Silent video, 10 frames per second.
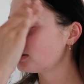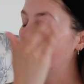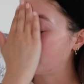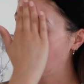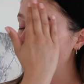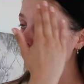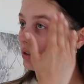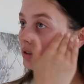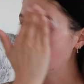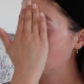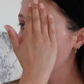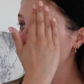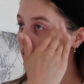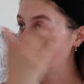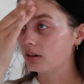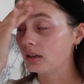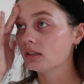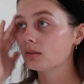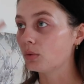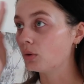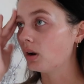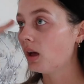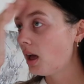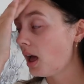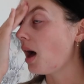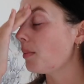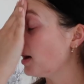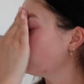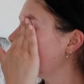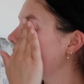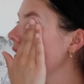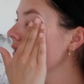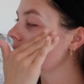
And again, you just need a really, really small amount of this.